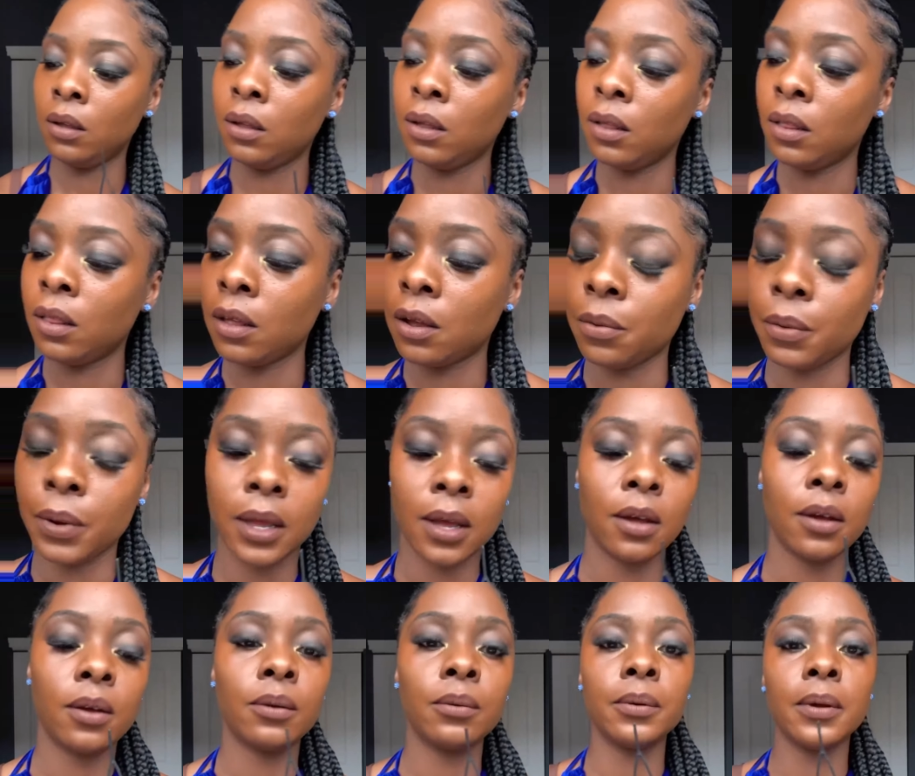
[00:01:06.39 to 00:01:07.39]
There we
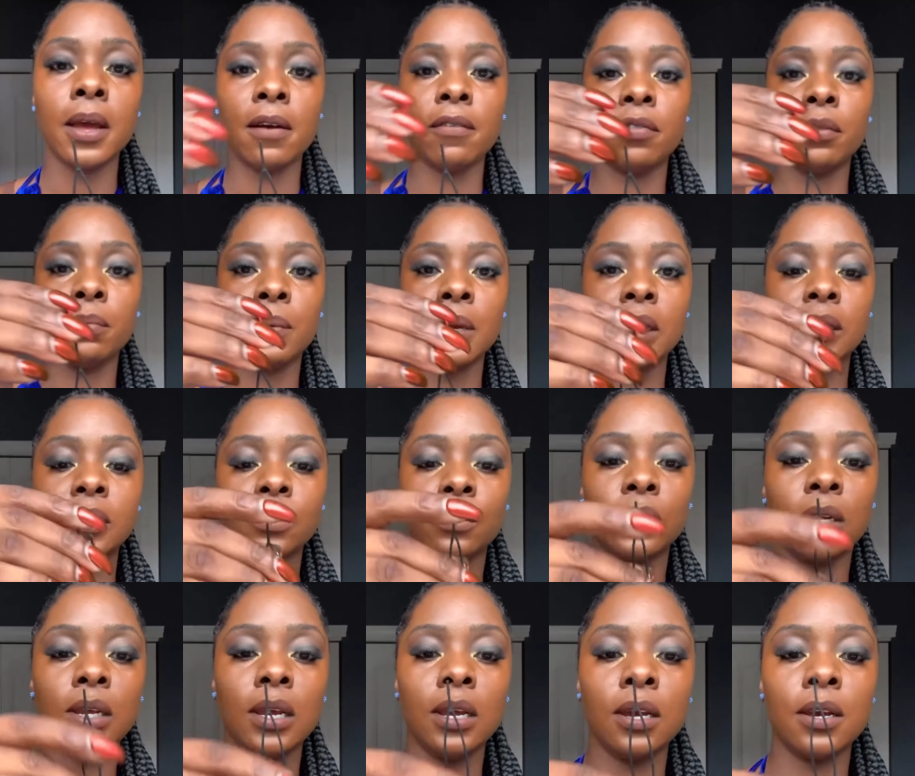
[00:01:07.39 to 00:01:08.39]
go. Have the beads on
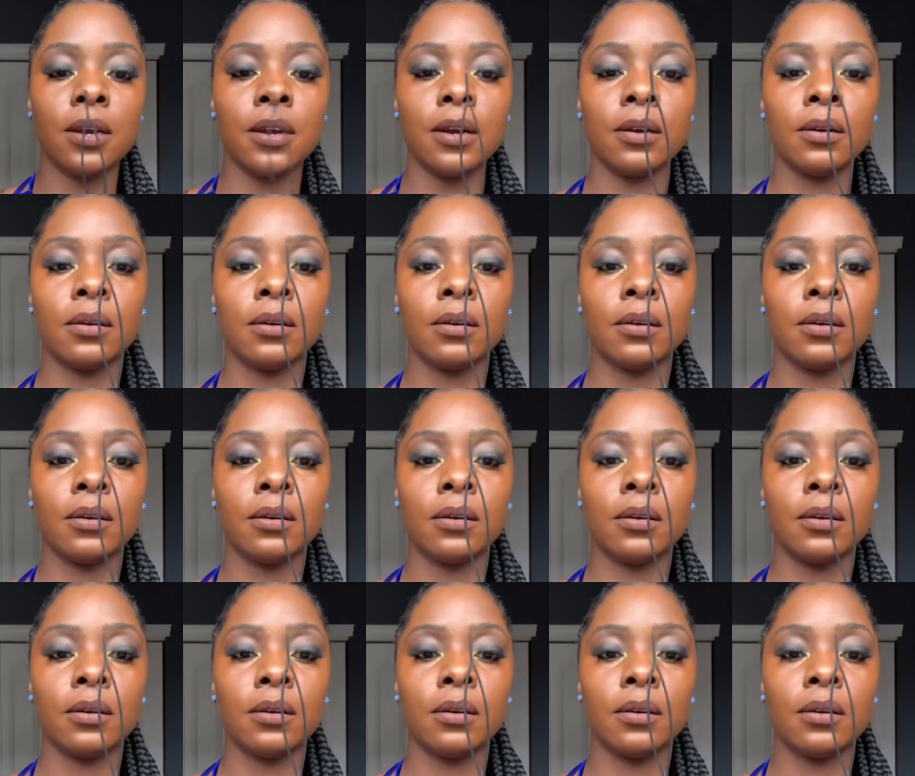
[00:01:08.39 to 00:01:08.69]
here.